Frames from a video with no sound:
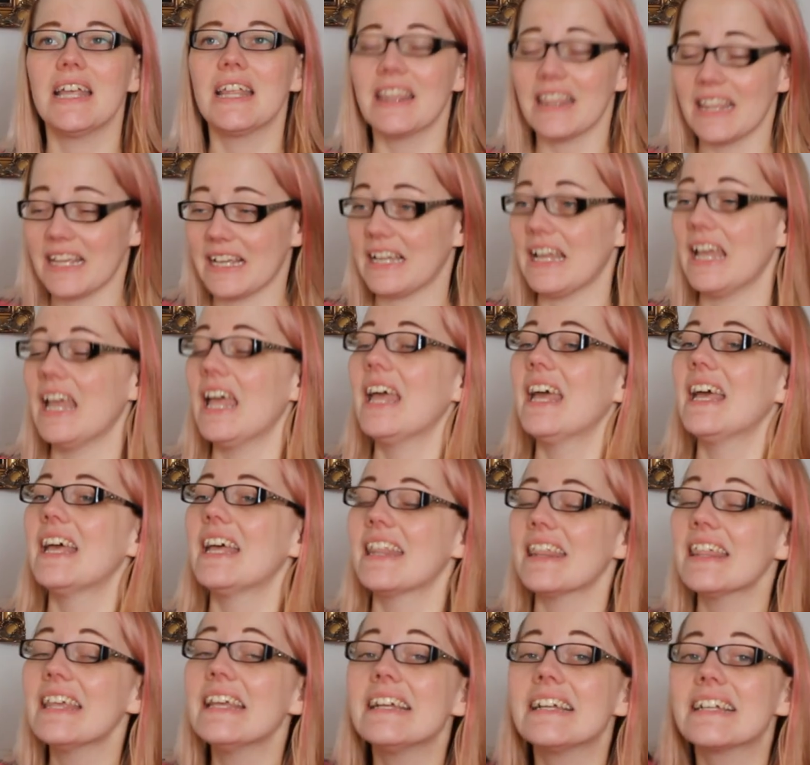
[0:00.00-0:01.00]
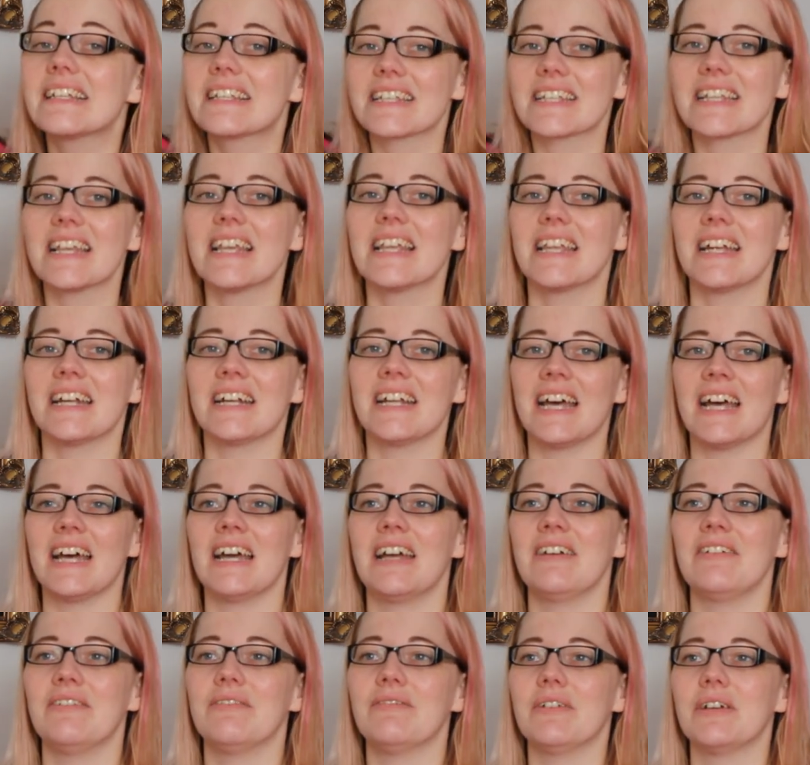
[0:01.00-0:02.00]
thing things that
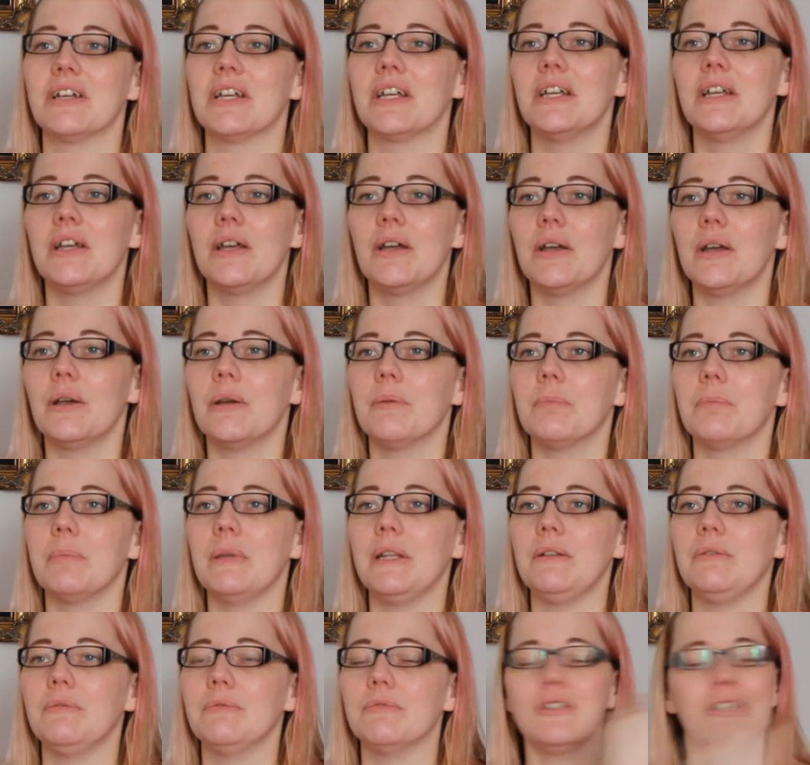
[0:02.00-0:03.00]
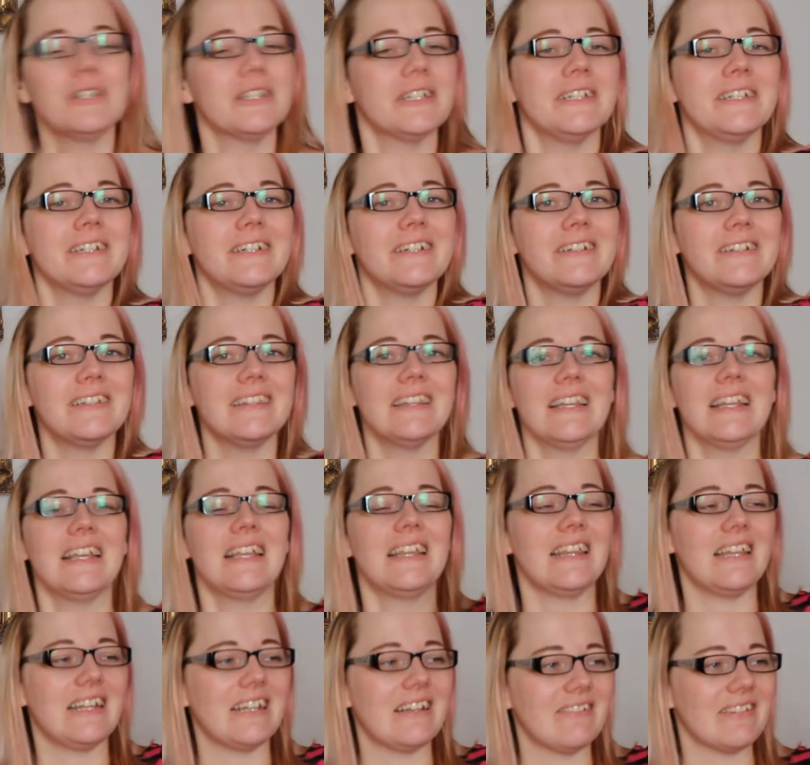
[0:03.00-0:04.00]
I've been working on,
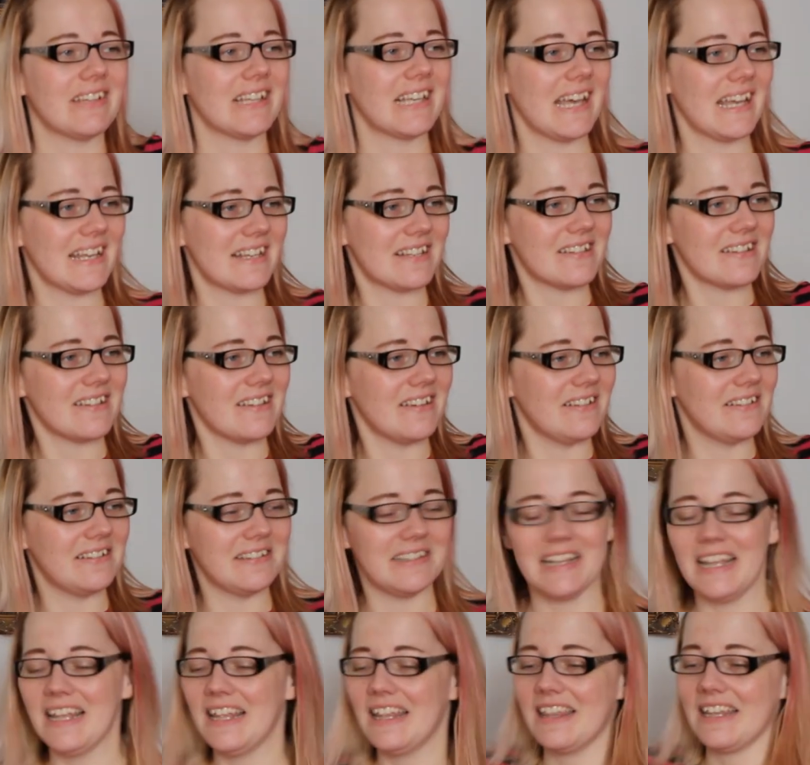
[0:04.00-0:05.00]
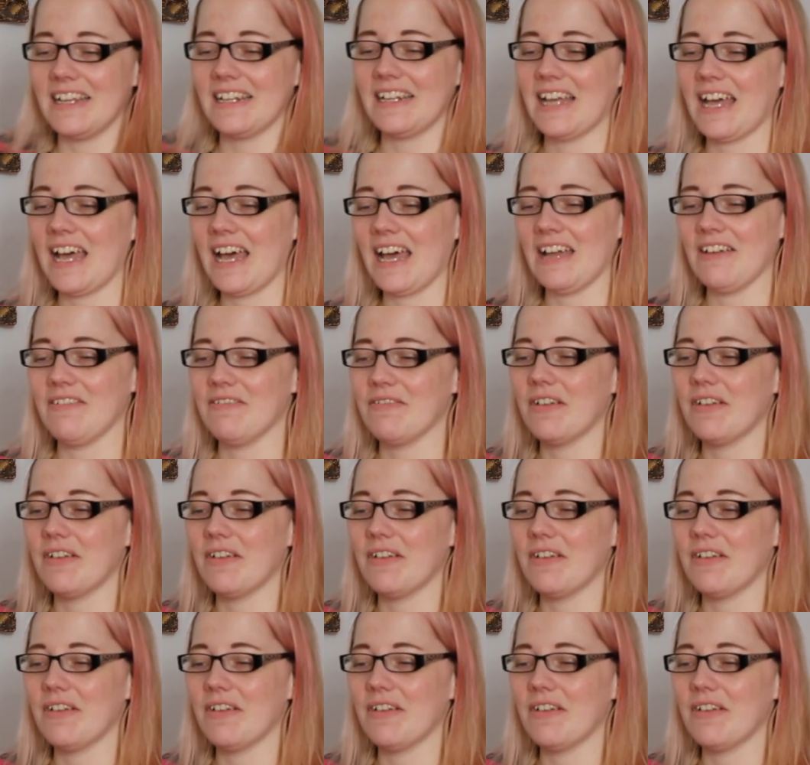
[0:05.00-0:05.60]
that I've cast on, that I've